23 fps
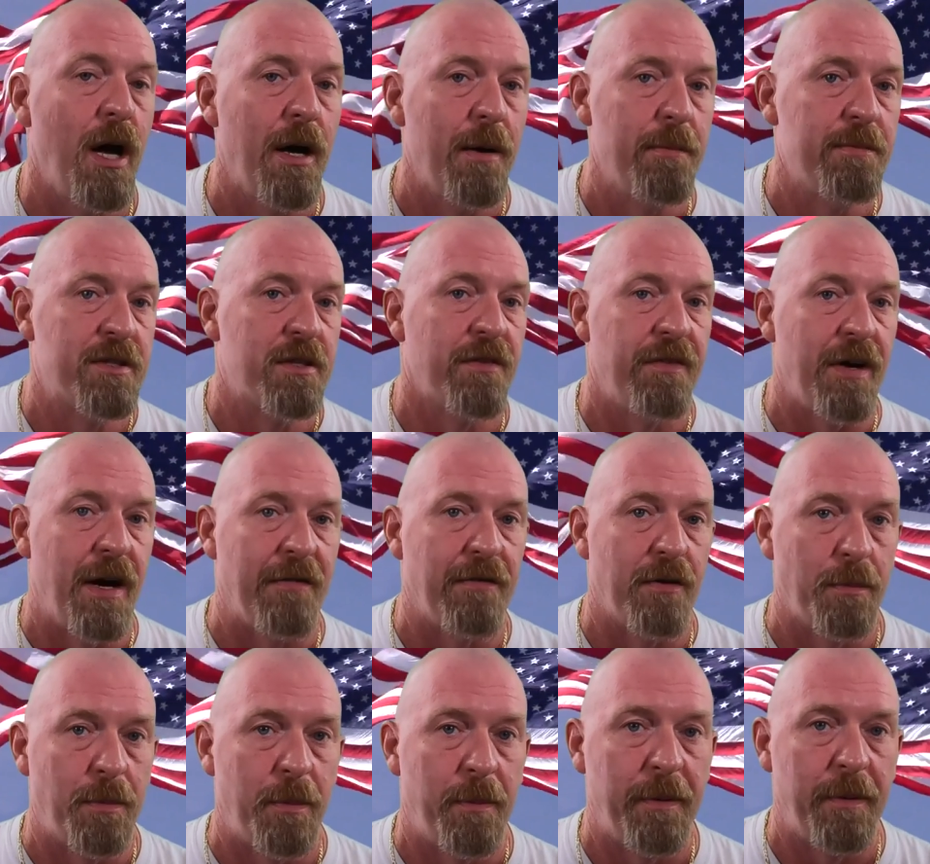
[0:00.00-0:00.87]
I'm
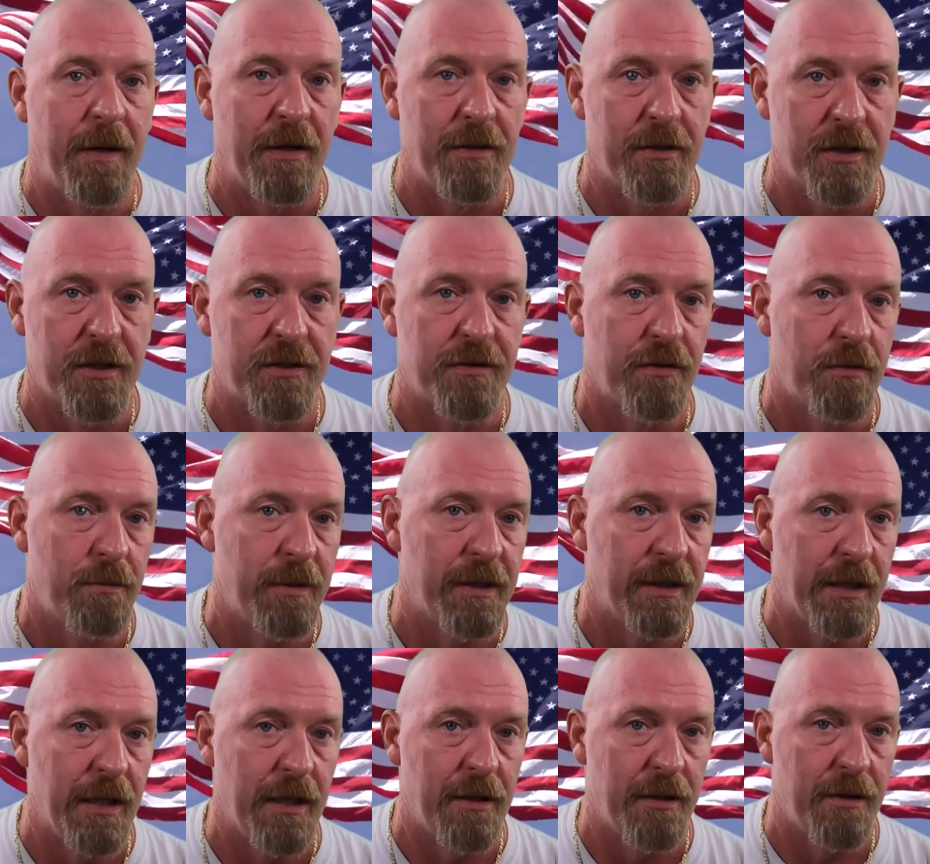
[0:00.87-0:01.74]
survival preparedness for
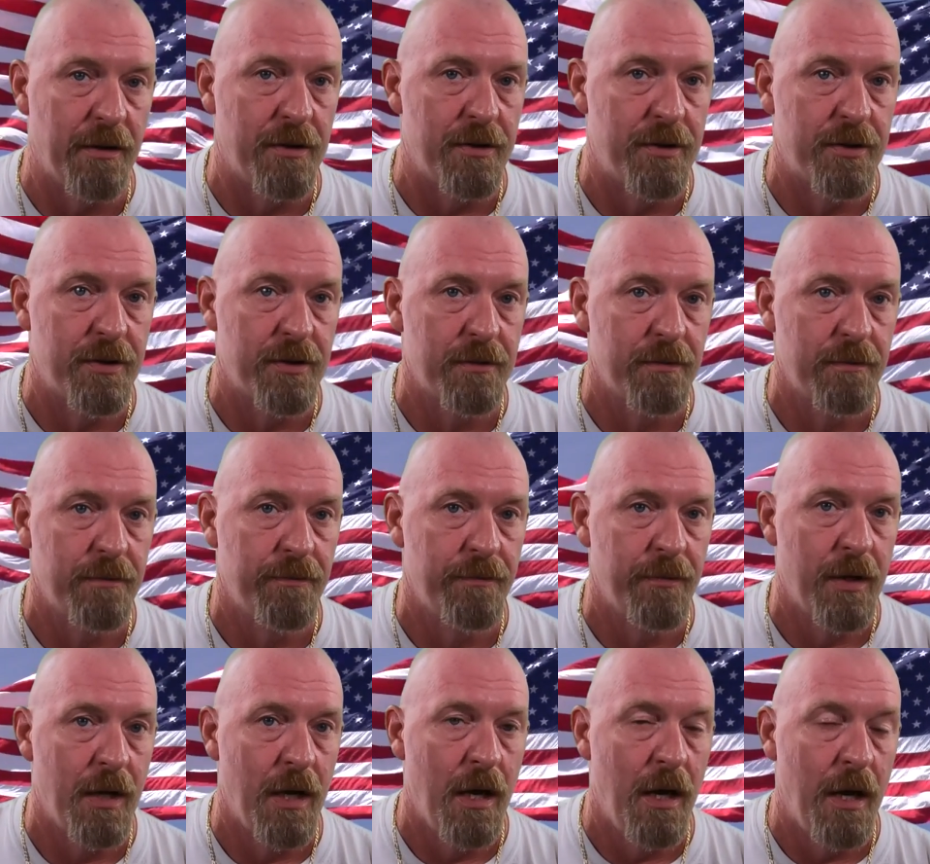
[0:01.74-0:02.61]
beginners.
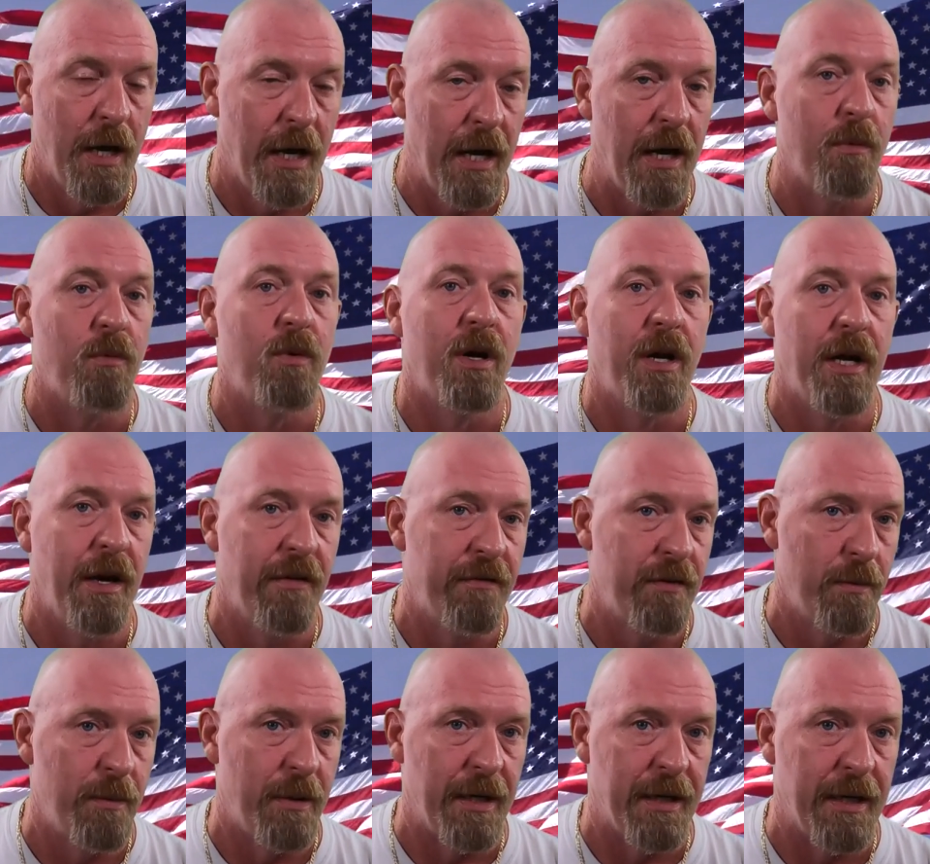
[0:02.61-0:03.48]
And I want
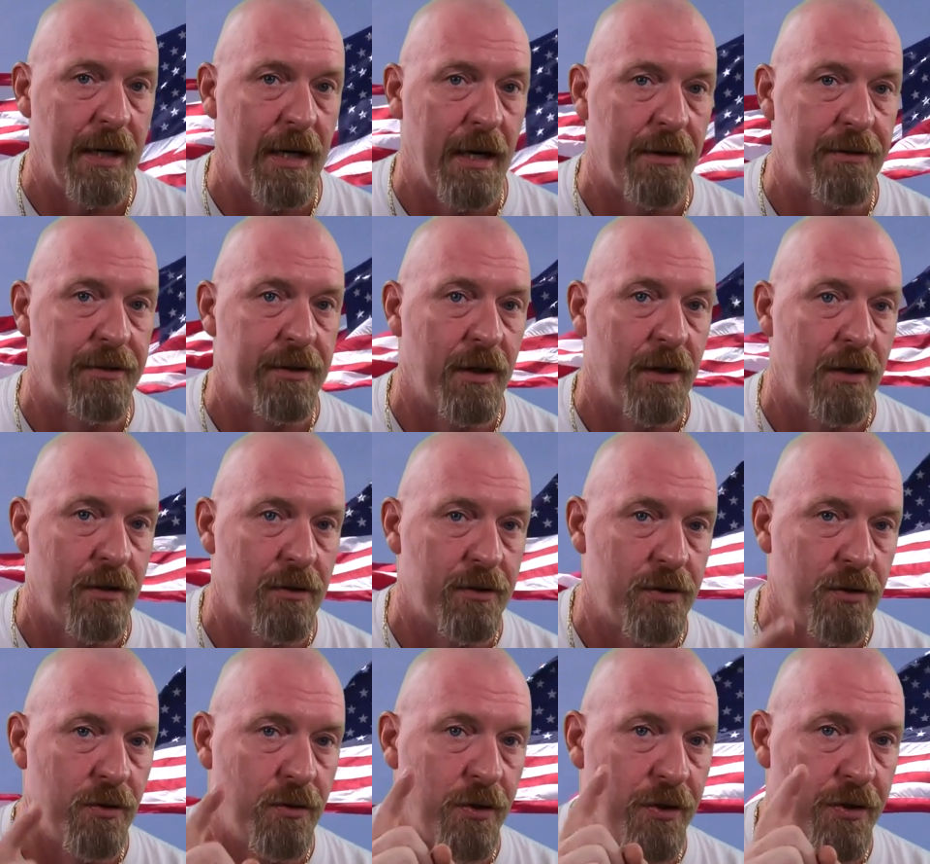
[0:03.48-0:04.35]
everybody out there
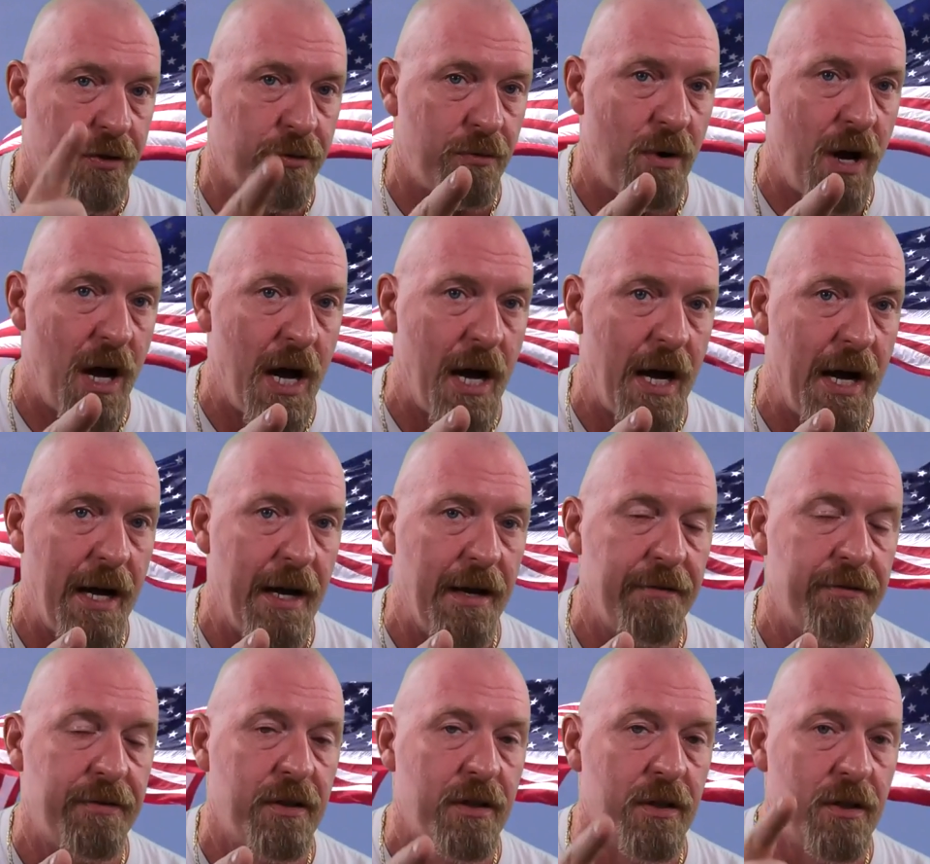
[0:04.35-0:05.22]
to
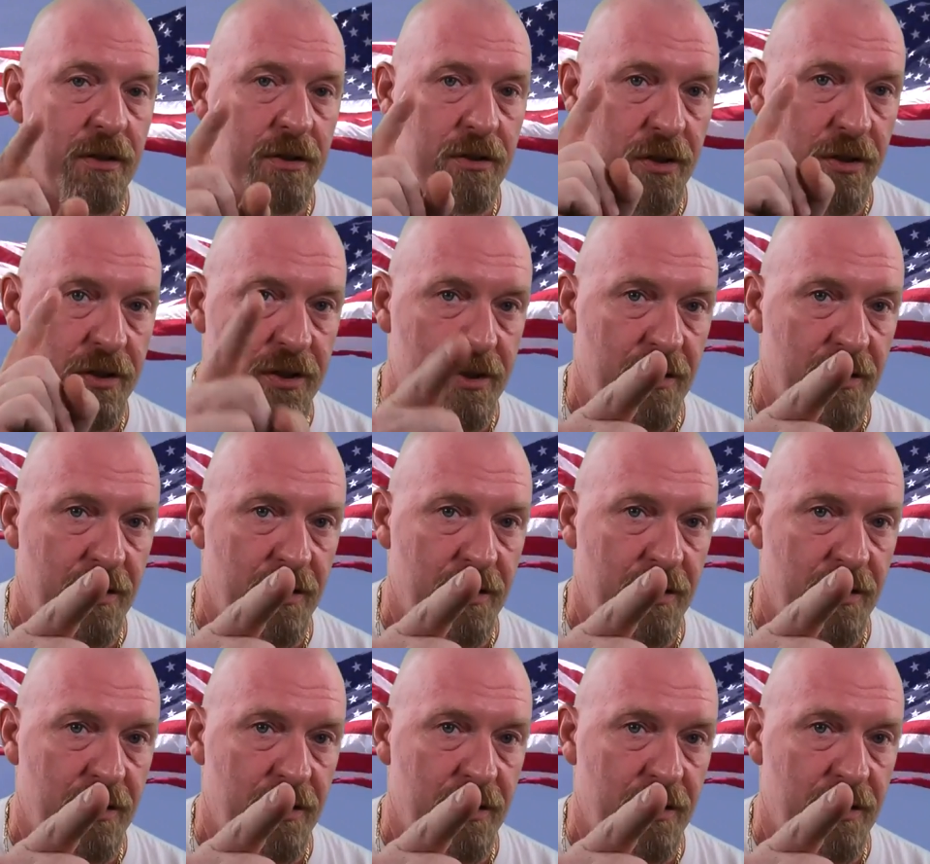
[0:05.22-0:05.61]
thrive, to